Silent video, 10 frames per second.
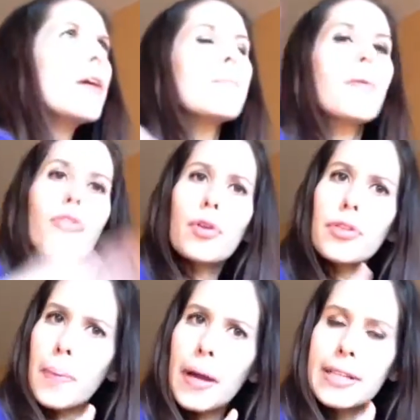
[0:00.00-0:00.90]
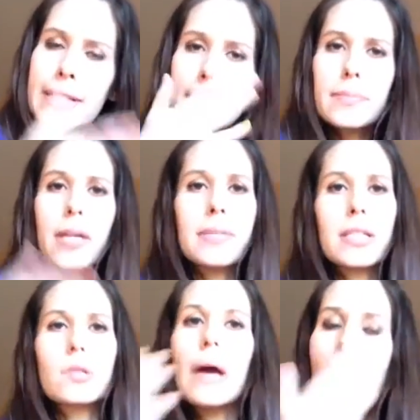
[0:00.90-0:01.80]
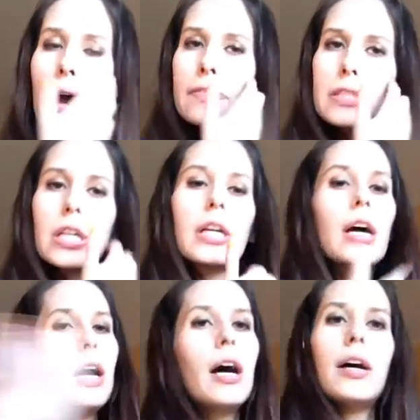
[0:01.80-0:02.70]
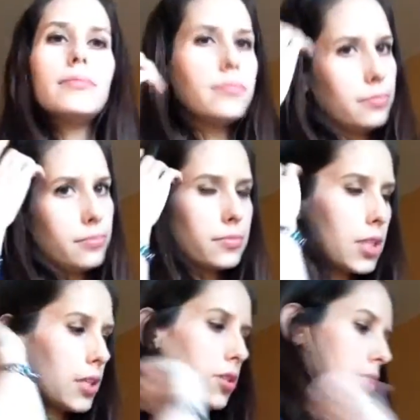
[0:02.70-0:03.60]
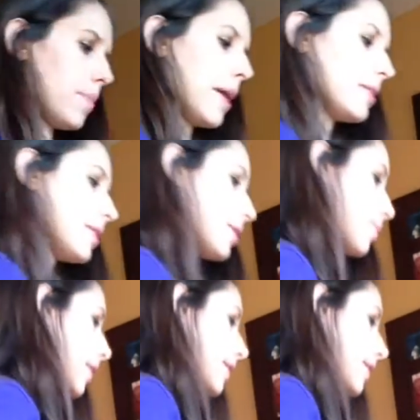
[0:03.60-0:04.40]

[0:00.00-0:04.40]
before the party, sometimes I do it after. It just depends. This one I